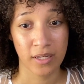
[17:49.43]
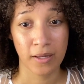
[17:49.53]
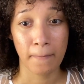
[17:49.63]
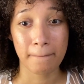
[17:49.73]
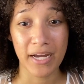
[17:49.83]

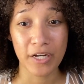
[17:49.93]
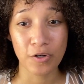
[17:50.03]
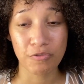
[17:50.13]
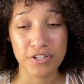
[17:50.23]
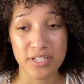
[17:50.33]
My goal
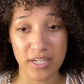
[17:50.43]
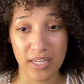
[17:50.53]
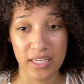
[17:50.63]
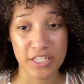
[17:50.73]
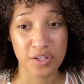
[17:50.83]
for
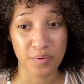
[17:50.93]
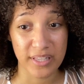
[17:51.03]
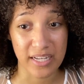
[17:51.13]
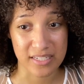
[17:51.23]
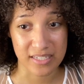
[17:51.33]
today is
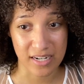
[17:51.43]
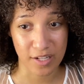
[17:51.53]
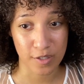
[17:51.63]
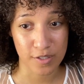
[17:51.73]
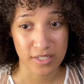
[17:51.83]

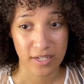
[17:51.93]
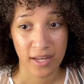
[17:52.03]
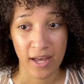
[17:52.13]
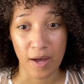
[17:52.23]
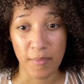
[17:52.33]
$3,000.
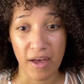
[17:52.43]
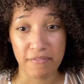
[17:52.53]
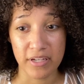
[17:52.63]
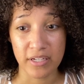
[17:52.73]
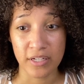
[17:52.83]
I'm
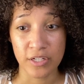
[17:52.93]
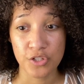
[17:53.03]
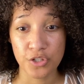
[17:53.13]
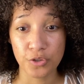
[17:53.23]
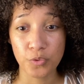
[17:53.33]
having
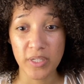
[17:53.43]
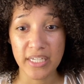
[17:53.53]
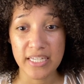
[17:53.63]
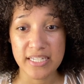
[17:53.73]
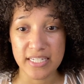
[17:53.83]
2
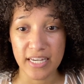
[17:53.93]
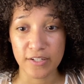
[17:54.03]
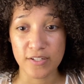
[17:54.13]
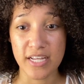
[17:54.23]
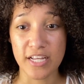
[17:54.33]
weekend
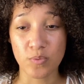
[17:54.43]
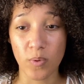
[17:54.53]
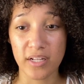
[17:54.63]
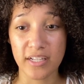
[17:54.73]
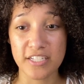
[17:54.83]
sales as
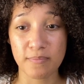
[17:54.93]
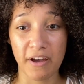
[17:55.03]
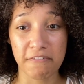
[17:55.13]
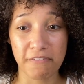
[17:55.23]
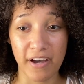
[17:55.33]
well as my
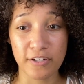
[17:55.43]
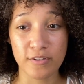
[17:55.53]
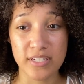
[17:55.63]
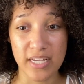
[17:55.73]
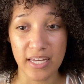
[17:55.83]
final
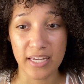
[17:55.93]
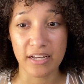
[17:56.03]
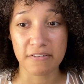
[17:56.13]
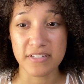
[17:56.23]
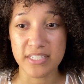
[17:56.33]
day
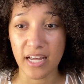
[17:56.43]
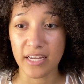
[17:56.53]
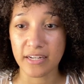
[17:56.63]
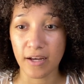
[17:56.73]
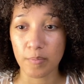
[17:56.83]
of
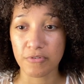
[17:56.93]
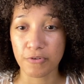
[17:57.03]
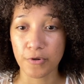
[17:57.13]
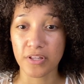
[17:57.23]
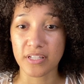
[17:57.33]
sign up
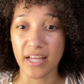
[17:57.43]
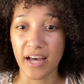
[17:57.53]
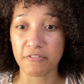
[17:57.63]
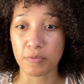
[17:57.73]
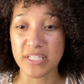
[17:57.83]
for the
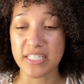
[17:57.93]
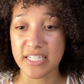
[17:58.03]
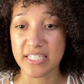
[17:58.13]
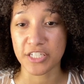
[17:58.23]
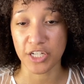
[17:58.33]
Live with
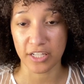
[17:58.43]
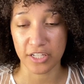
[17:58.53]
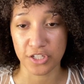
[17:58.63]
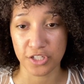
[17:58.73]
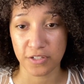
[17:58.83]
Cici
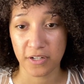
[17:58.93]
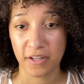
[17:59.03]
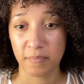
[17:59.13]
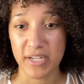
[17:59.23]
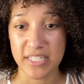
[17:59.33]
challenge.
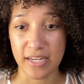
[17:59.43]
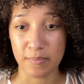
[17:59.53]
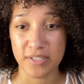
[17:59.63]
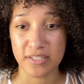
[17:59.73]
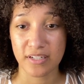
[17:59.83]
My
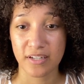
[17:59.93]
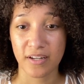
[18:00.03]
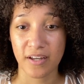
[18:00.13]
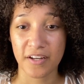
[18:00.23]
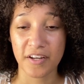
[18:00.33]
steps.
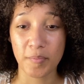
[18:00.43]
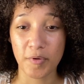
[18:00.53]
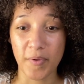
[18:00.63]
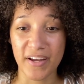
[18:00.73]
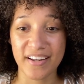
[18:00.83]
Number
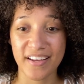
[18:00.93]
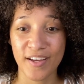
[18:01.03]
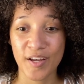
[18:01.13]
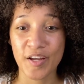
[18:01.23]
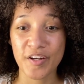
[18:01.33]
1,
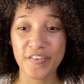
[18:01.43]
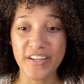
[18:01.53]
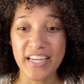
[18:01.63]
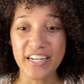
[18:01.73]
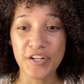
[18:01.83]

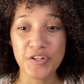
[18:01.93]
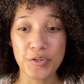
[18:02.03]
create a new